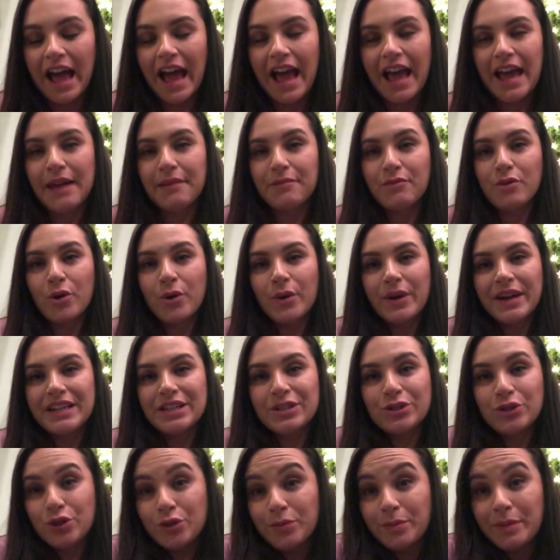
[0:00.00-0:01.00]
I am
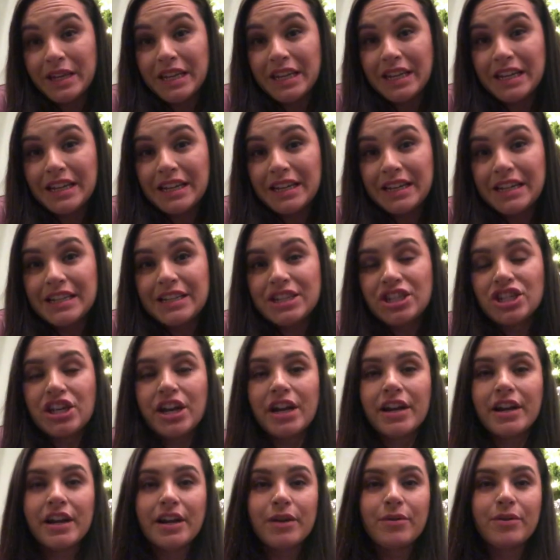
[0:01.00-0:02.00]
going to be
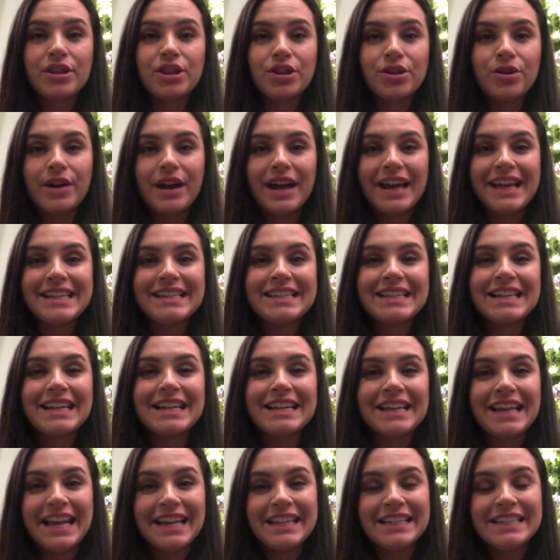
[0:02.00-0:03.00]
sharing with you guys
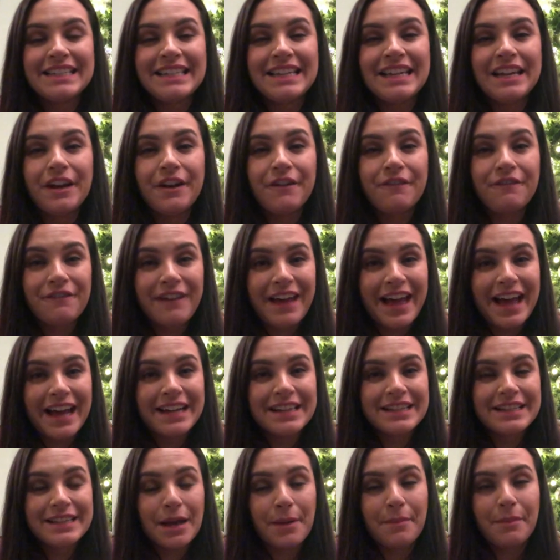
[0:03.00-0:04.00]
19
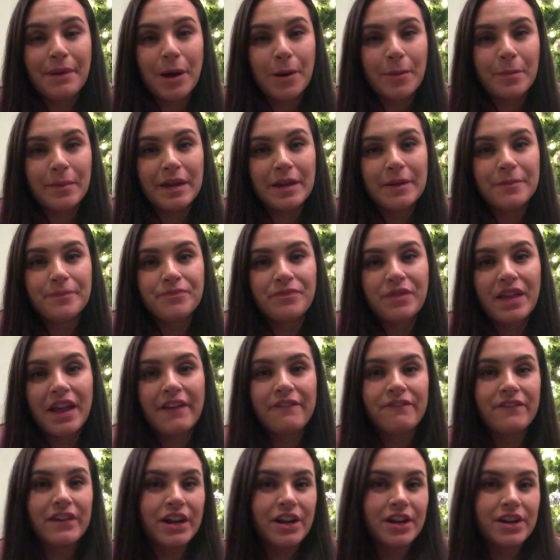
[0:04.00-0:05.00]
facts about me.
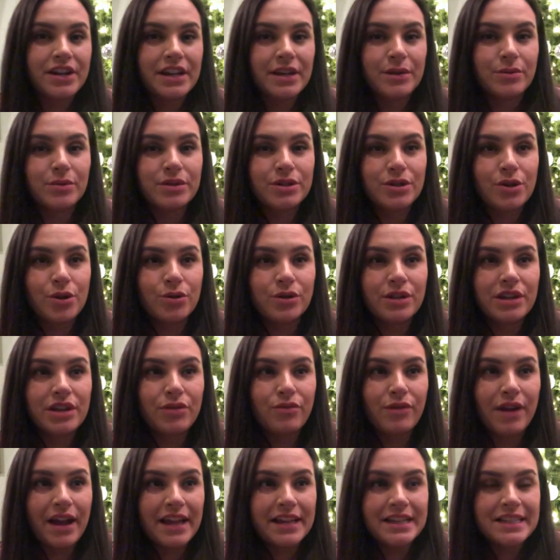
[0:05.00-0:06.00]
I figured it was
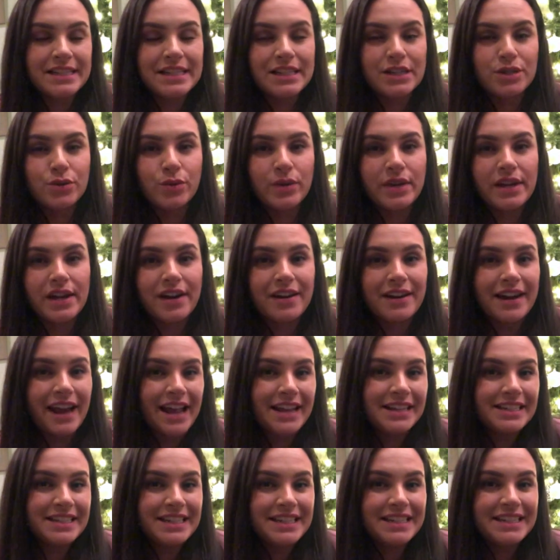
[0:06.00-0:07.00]
only right since we are
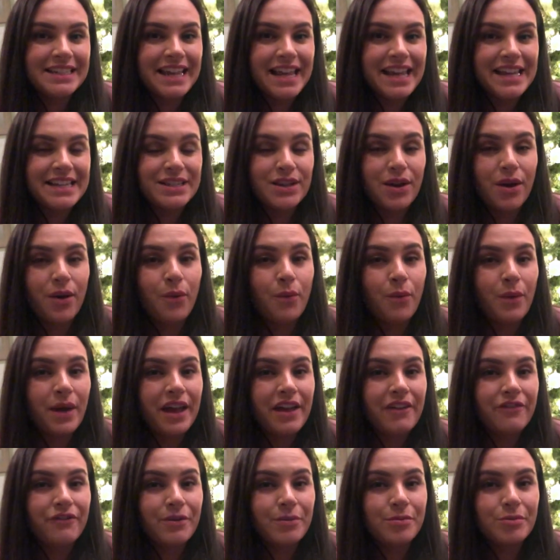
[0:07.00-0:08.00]
19 days
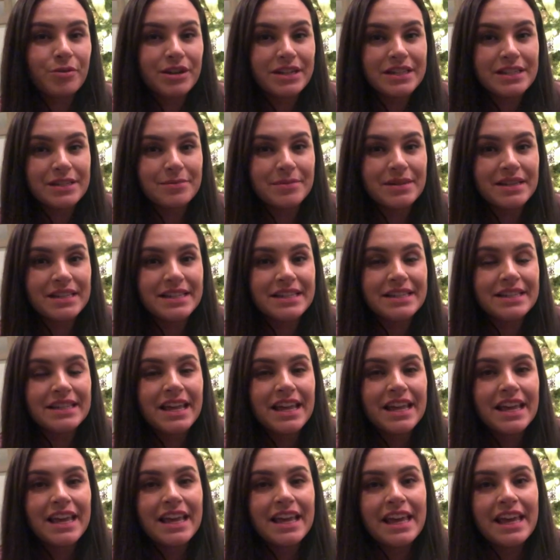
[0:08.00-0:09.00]
away from Christmas.
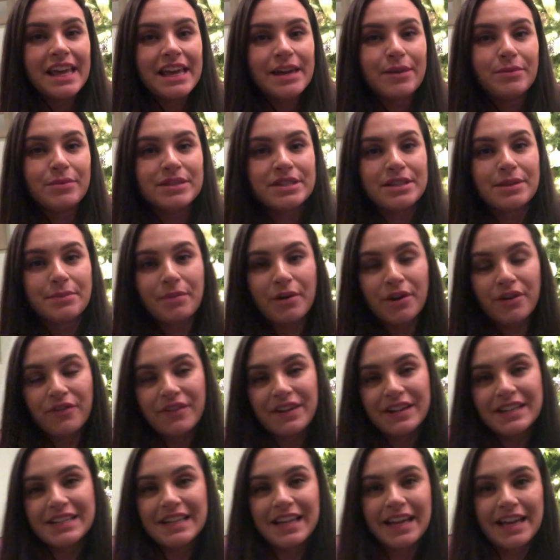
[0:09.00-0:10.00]
It was the
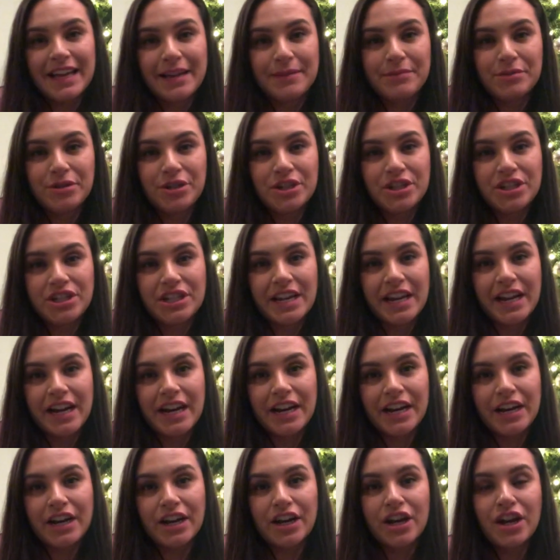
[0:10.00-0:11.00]
perfect time to
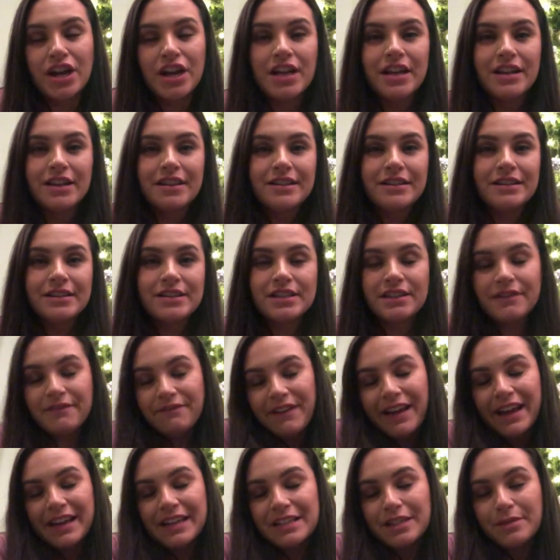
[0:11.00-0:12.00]
share some
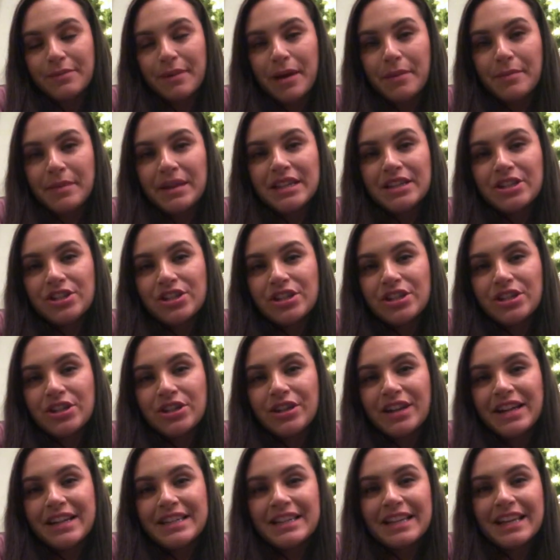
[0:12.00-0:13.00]
facts about me, just so
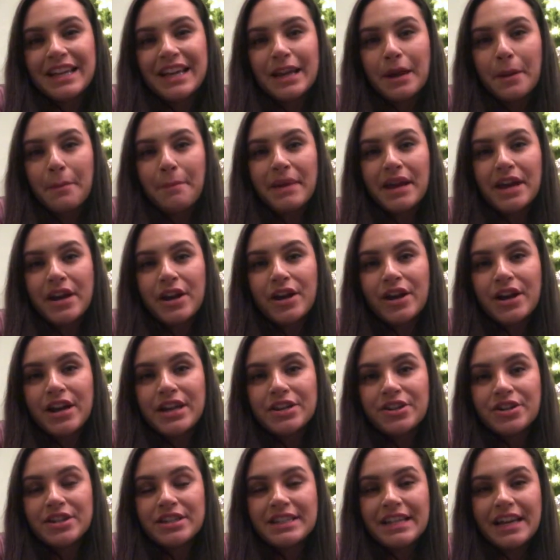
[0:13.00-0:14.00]
you guys can get a better
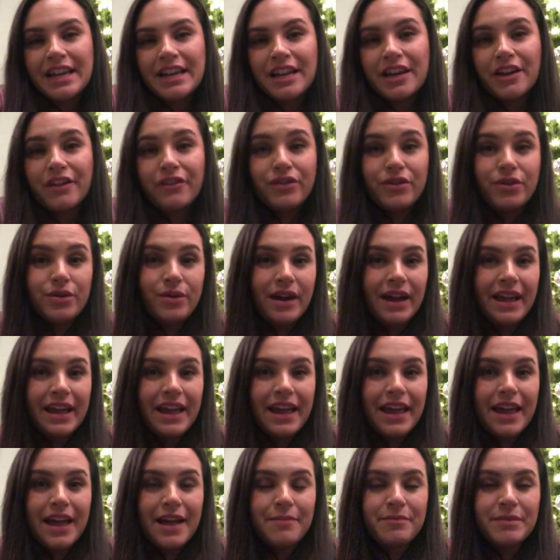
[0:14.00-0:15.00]
understanding of who I
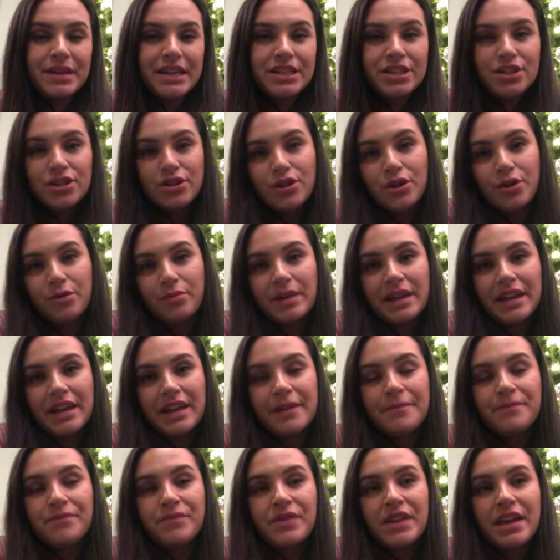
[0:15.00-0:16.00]
am, get to know
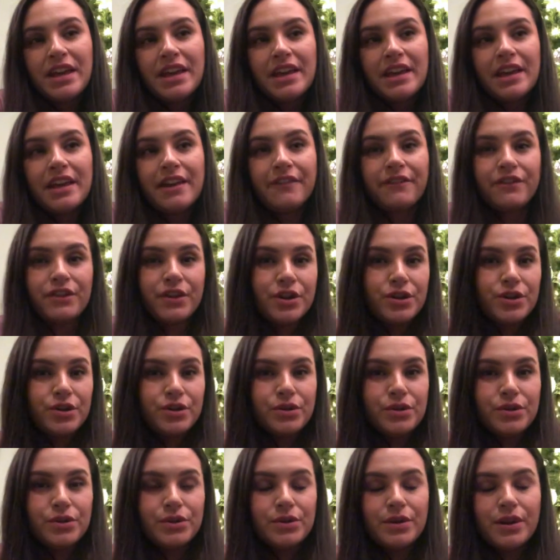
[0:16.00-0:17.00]
me. If you're
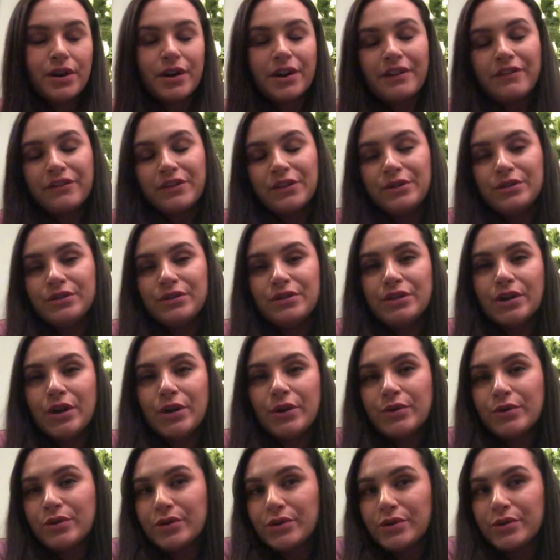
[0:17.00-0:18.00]
new, or if you
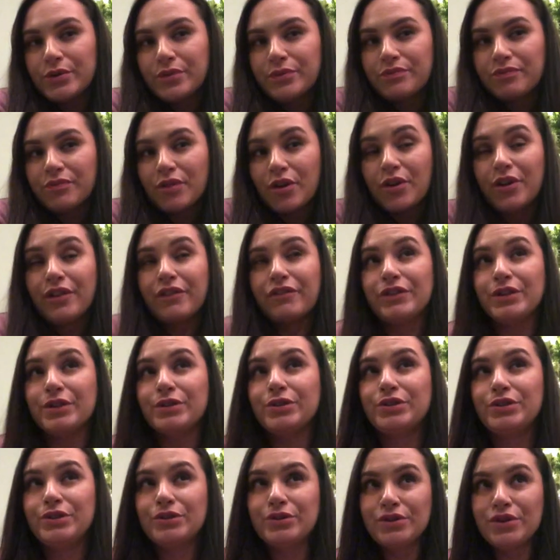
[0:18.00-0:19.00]
don't, or if you
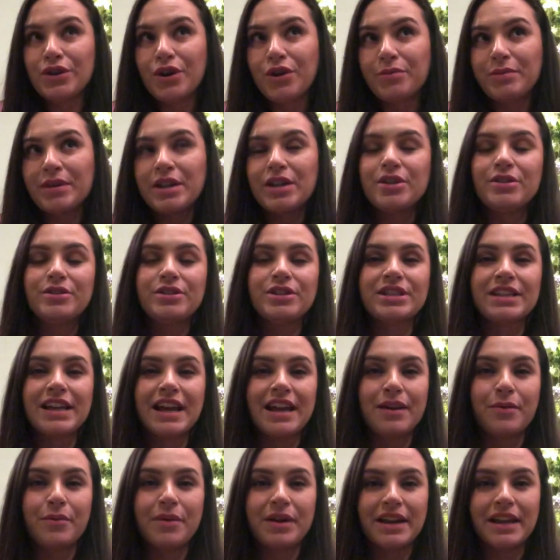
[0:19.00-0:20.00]
do know me, you just
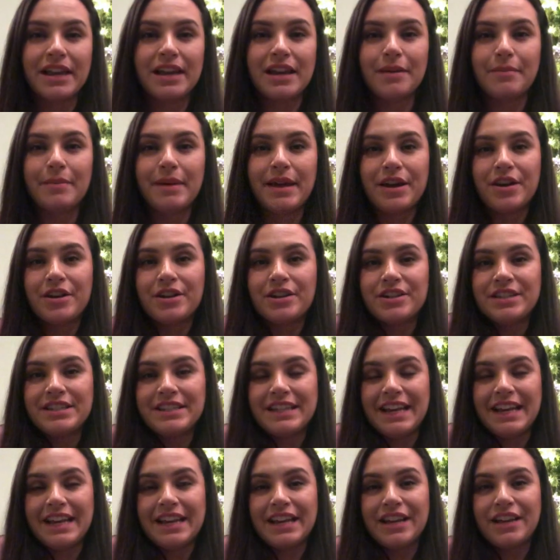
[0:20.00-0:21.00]
kind of want to get a better
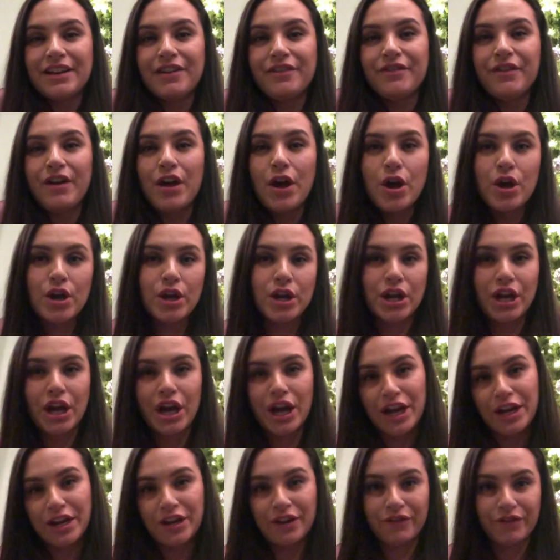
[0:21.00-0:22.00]
understanding of
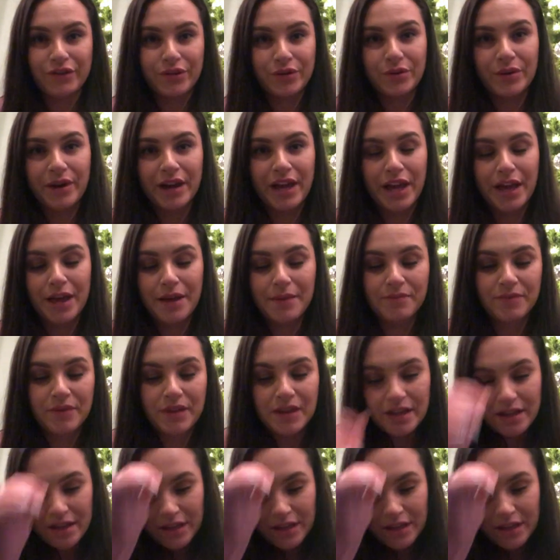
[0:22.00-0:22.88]
kind of who I am.